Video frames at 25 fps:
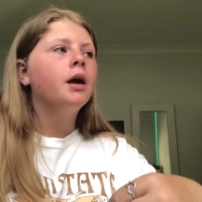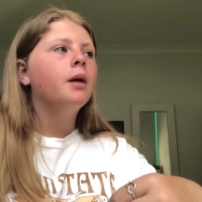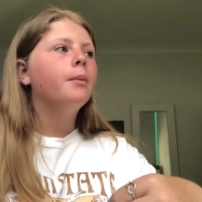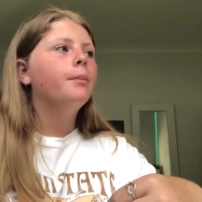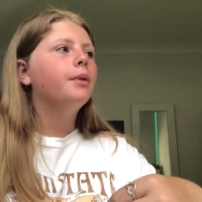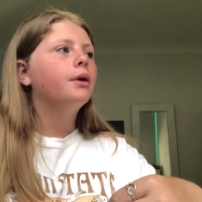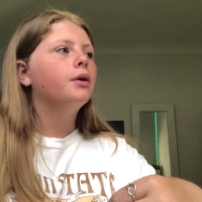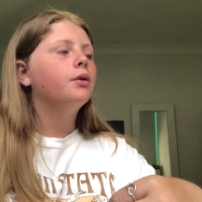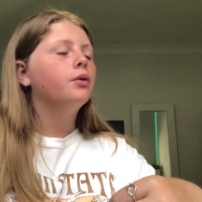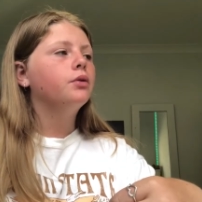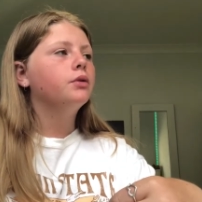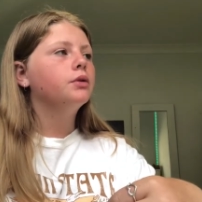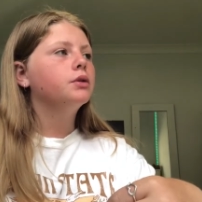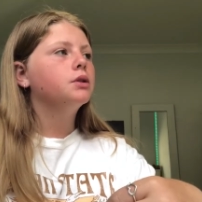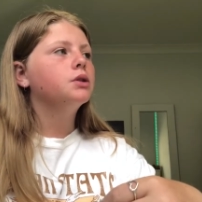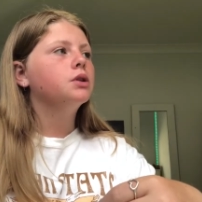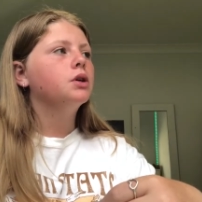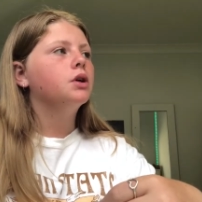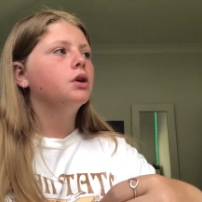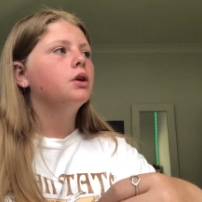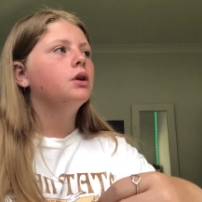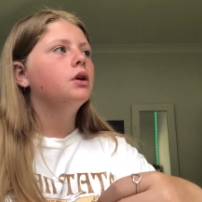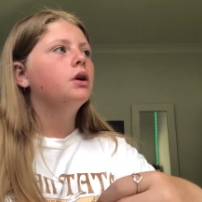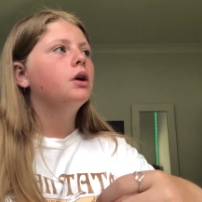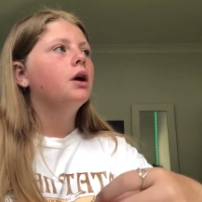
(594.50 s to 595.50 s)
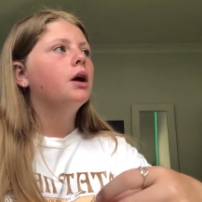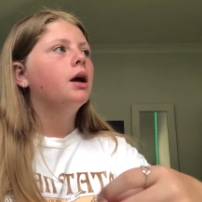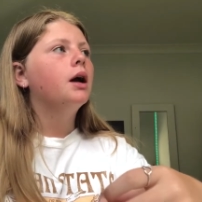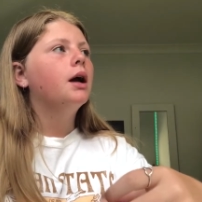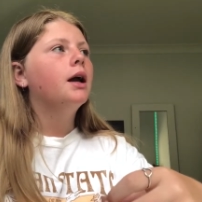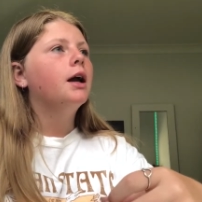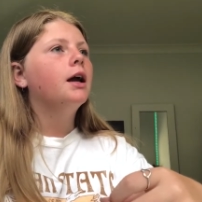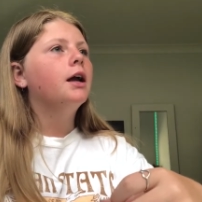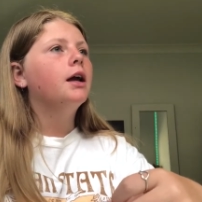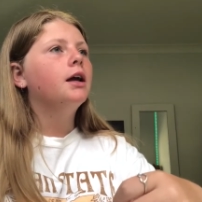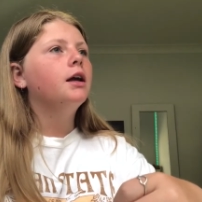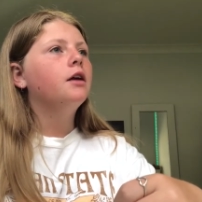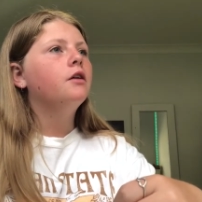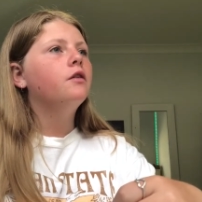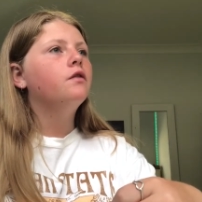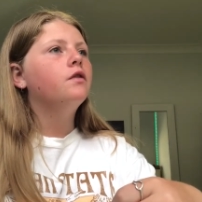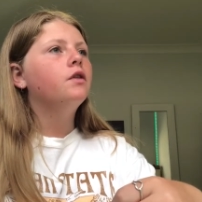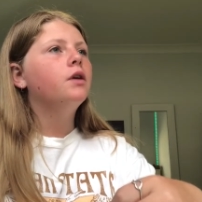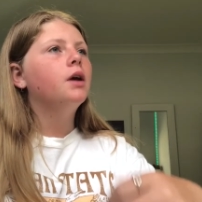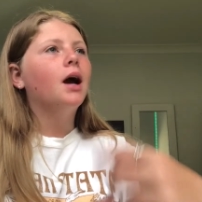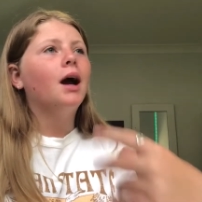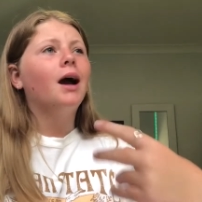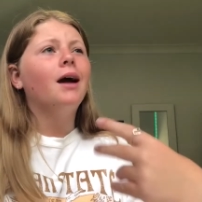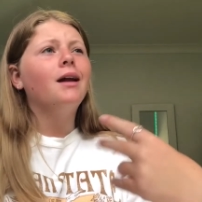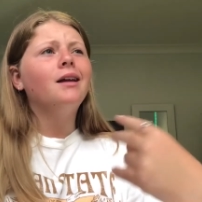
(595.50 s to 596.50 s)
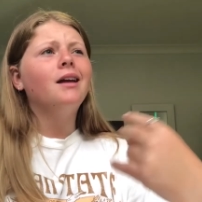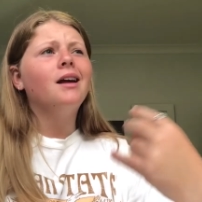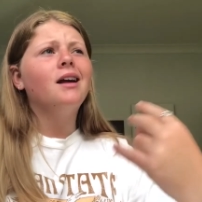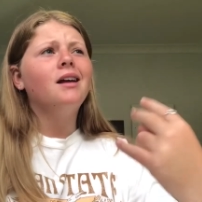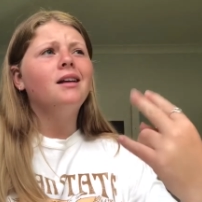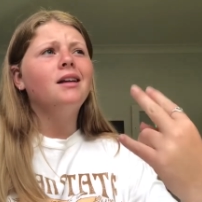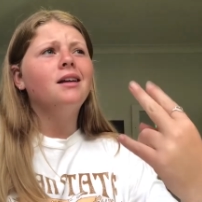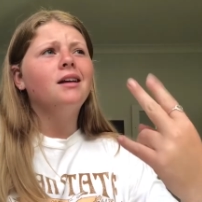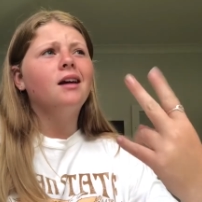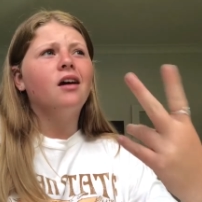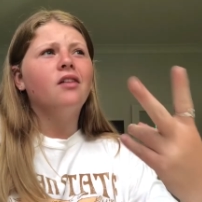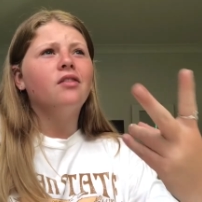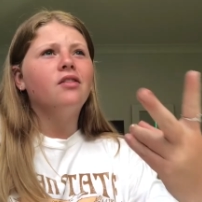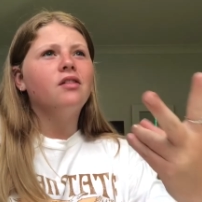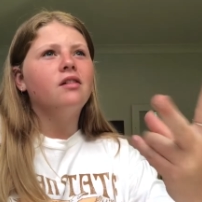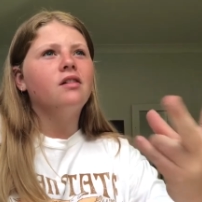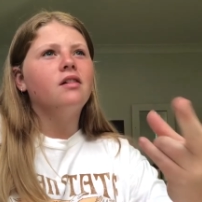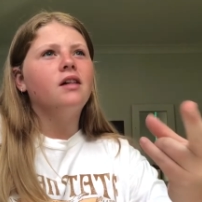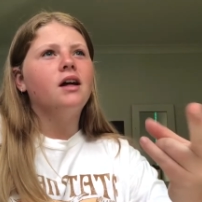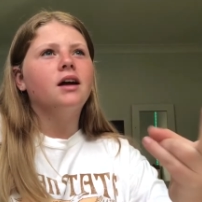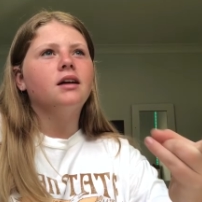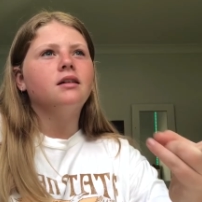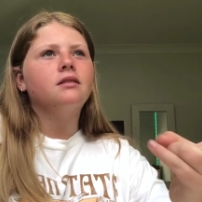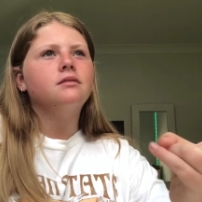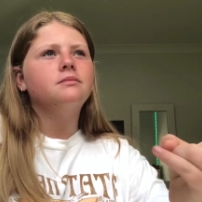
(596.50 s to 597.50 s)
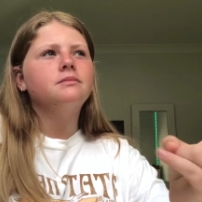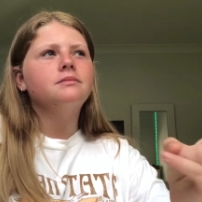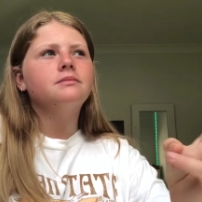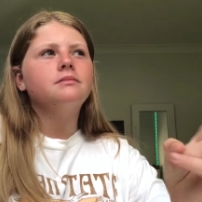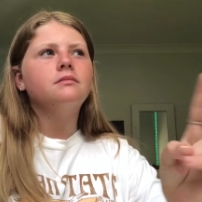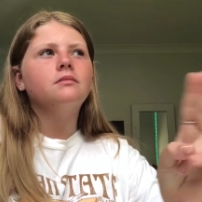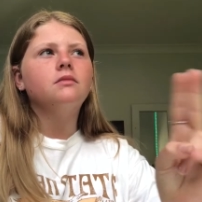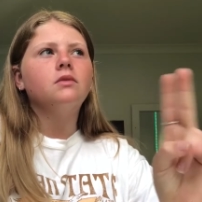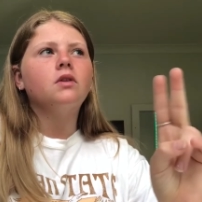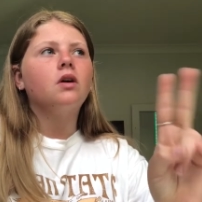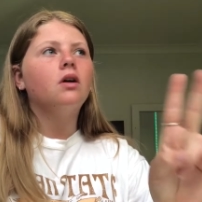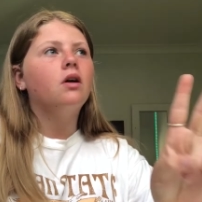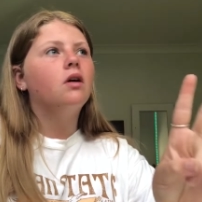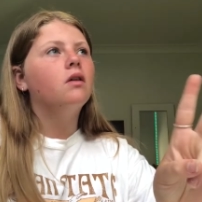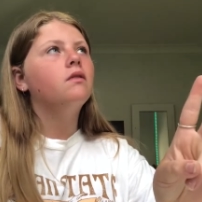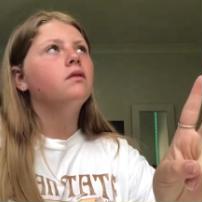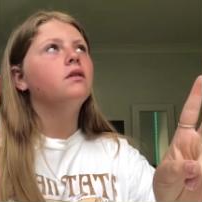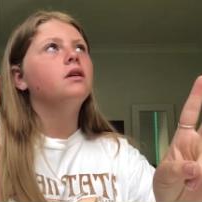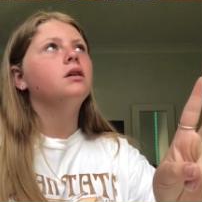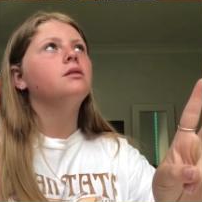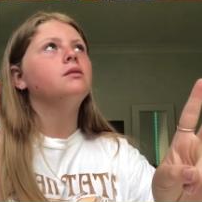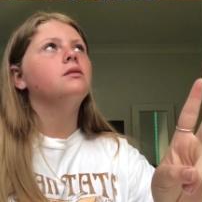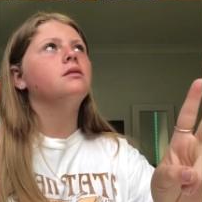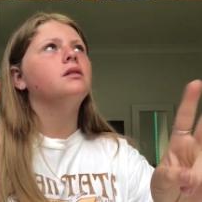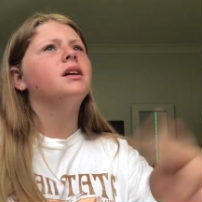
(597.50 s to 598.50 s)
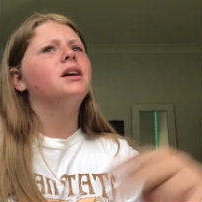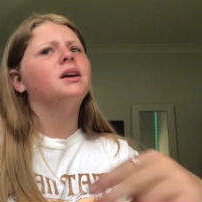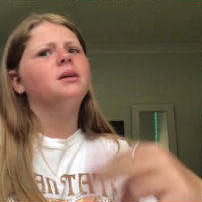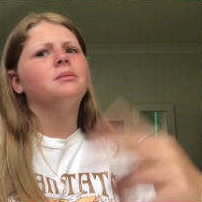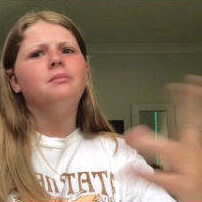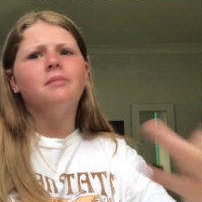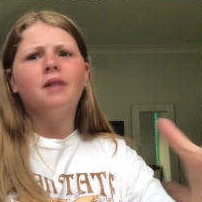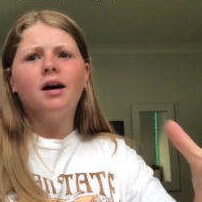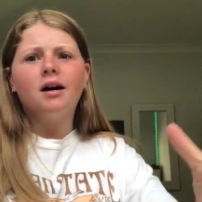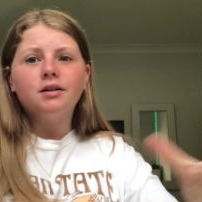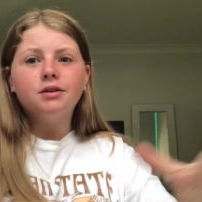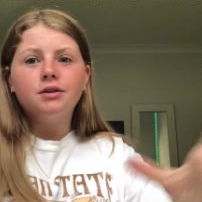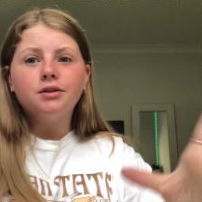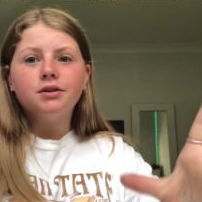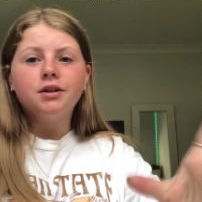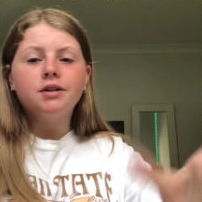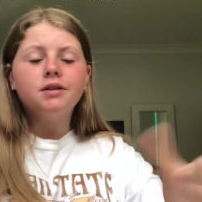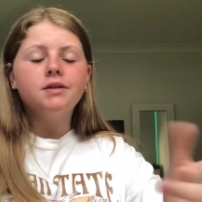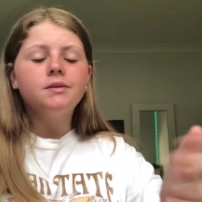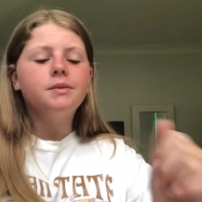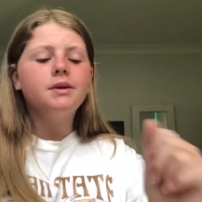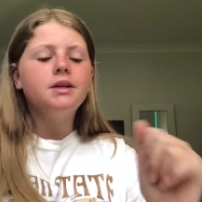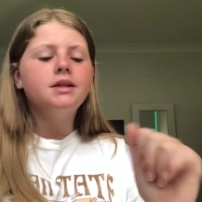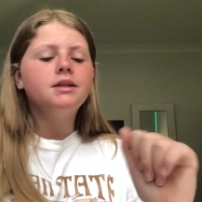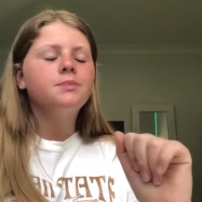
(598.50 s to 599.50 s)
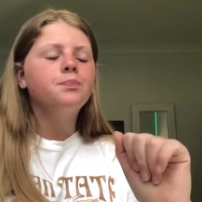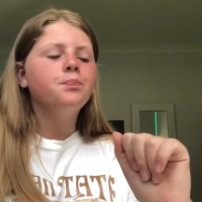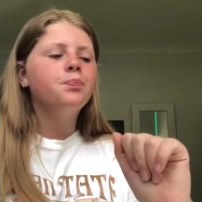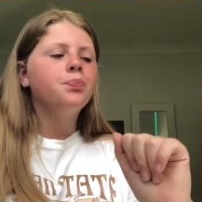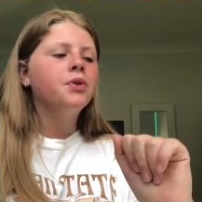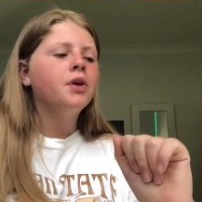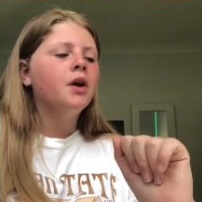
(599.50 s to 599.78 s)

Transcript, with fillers: but also if you had any other like coffee or like matcha recipes.